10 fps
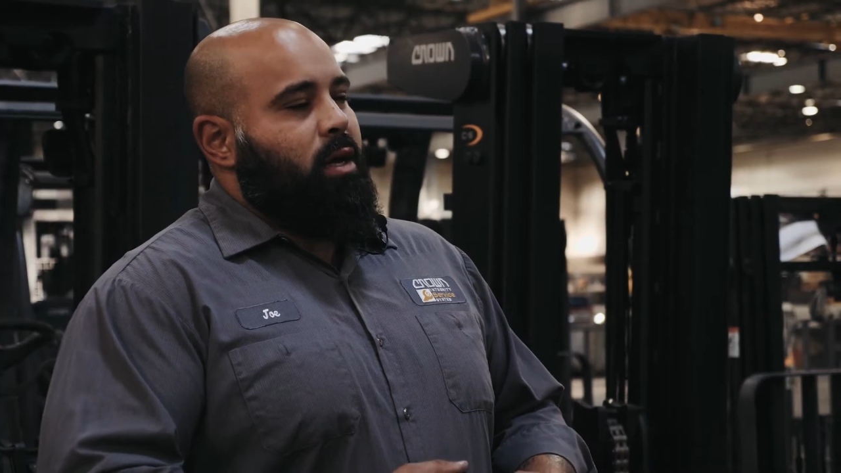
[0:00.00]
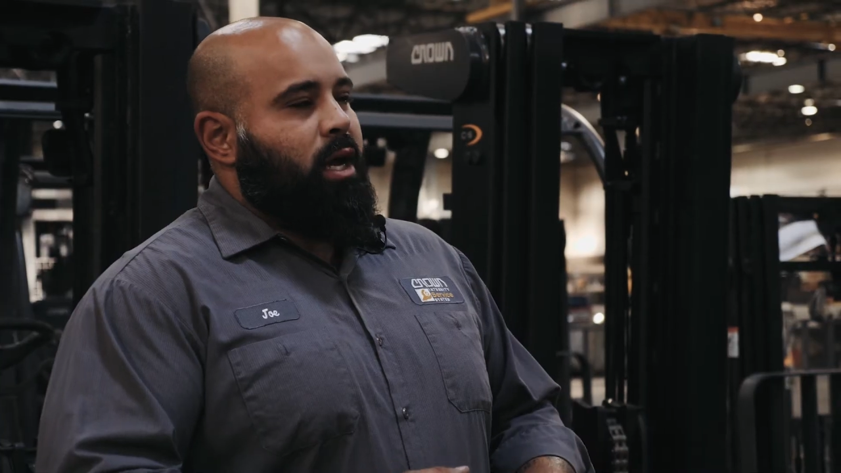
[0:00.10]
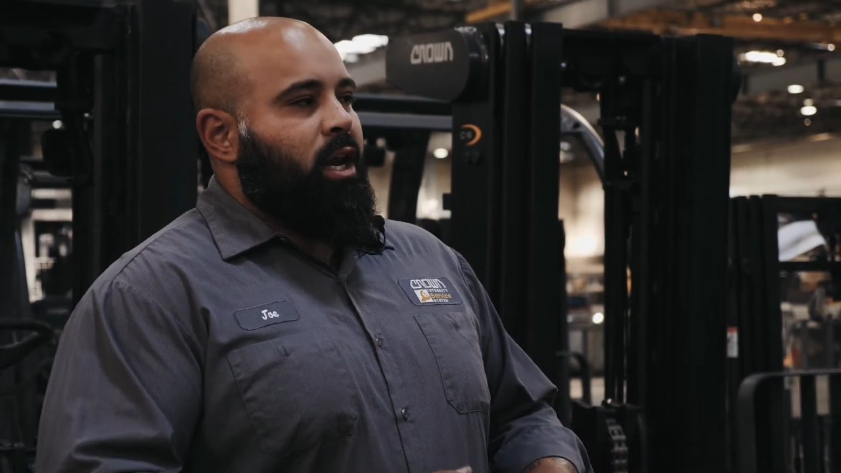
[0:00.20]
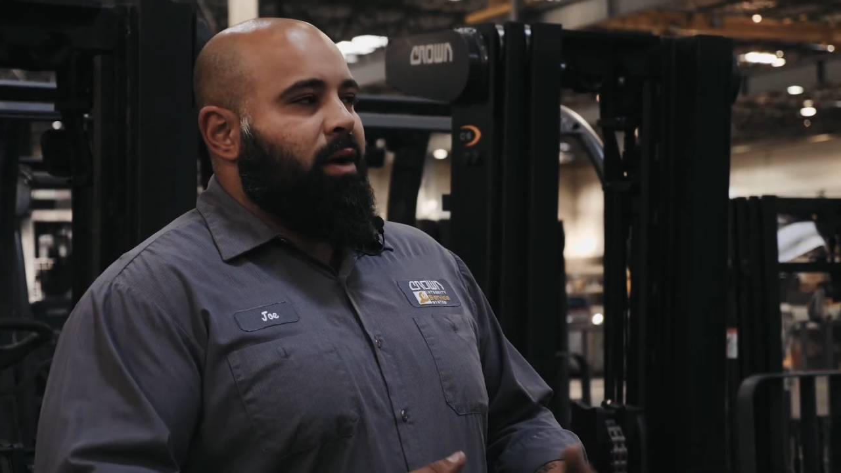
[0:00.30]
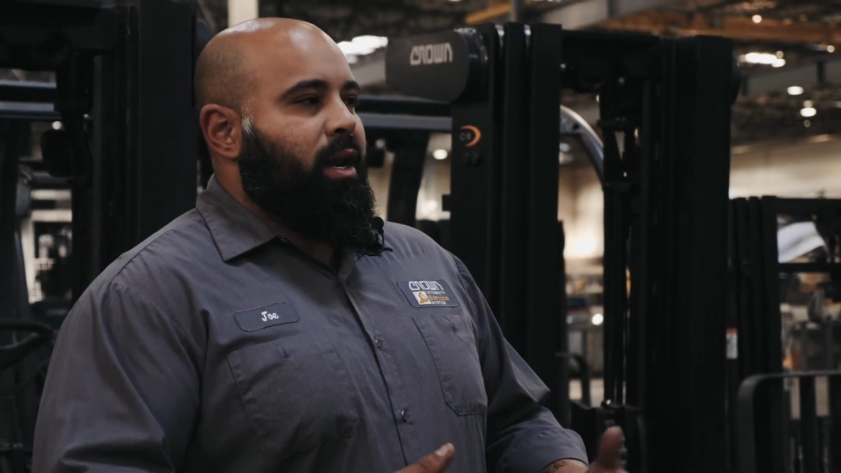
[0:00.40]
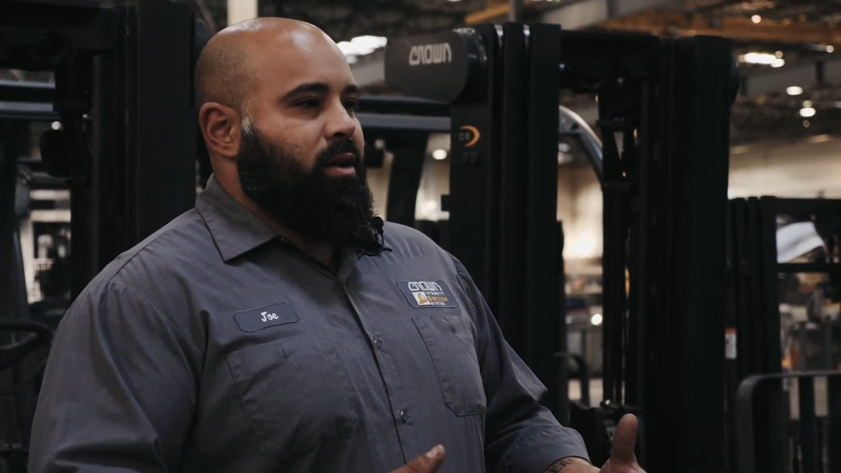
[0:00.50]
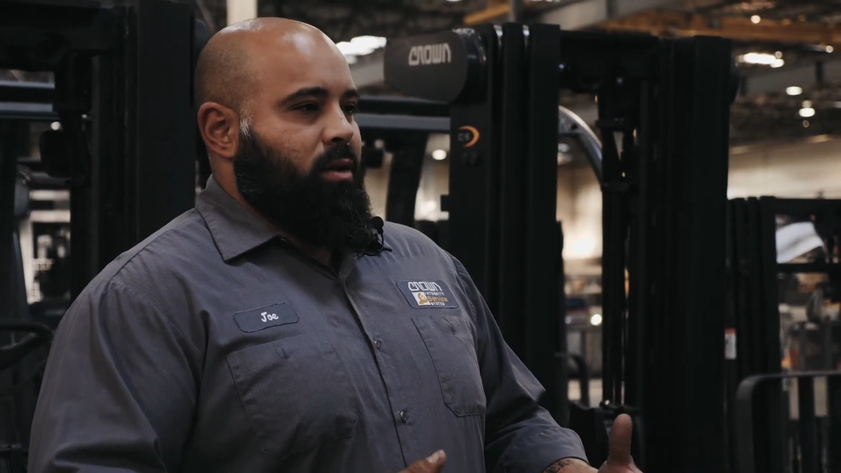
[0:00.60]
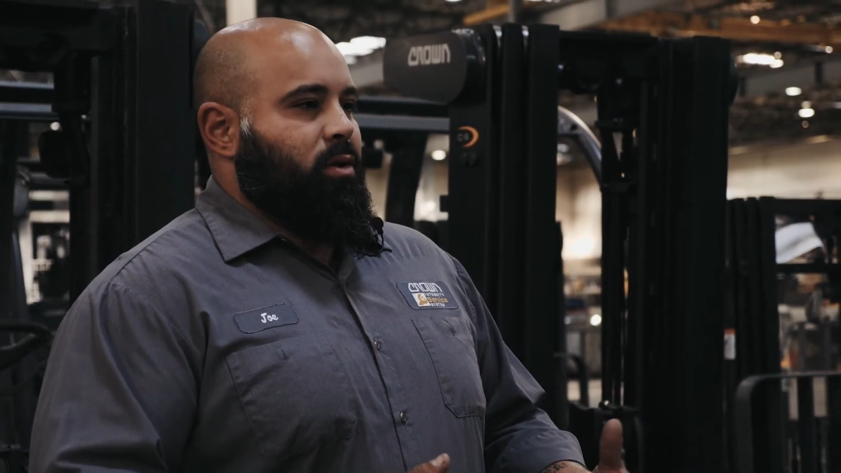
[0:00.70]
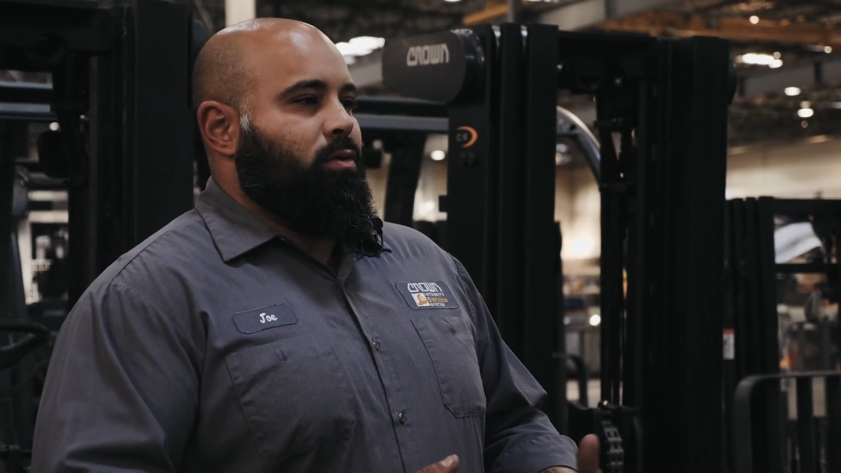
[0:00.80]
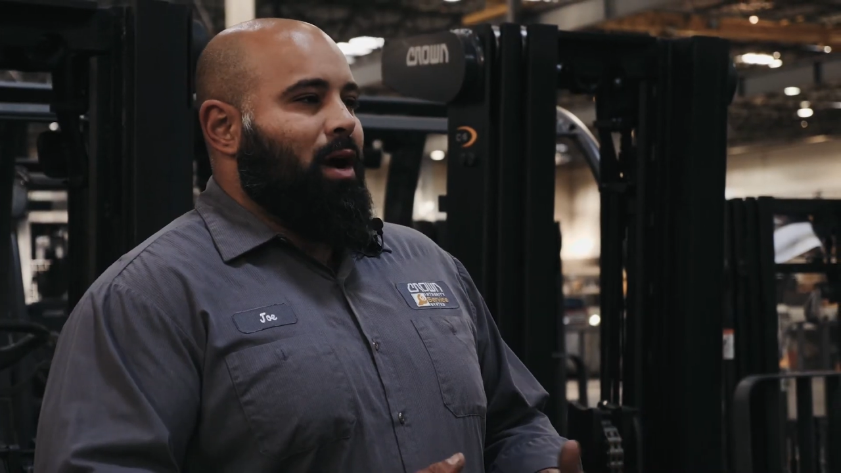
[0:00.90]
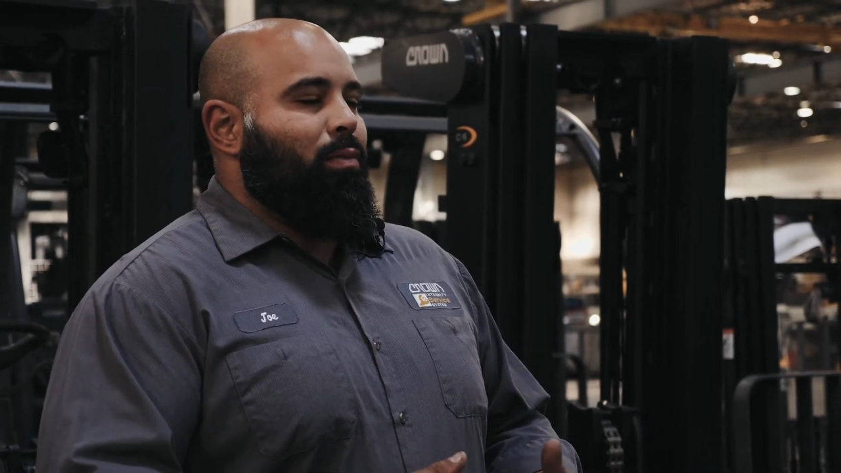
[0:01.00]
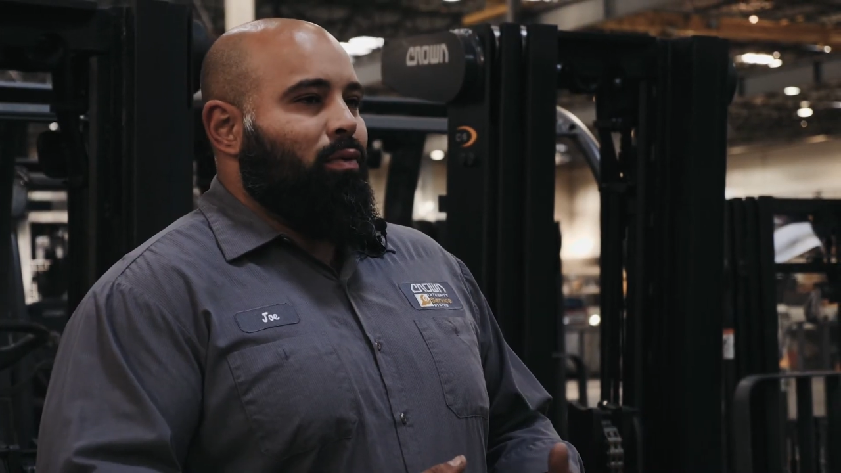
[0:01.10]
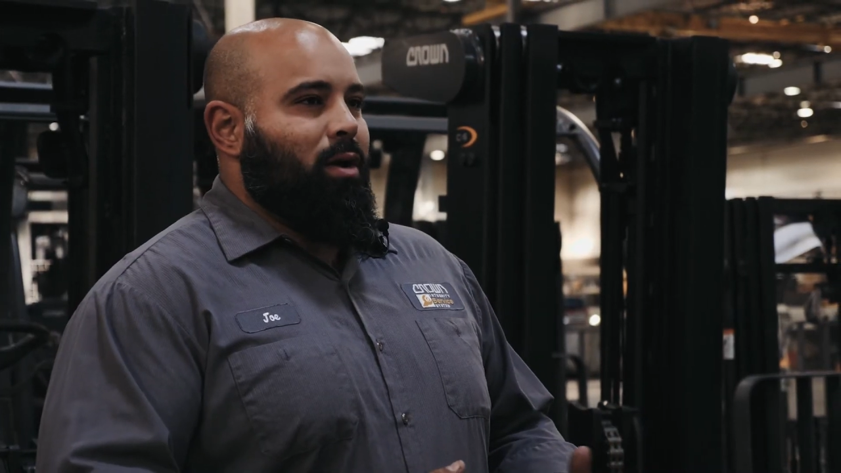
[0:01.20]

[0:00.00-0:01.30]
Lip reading: Anybody can grab a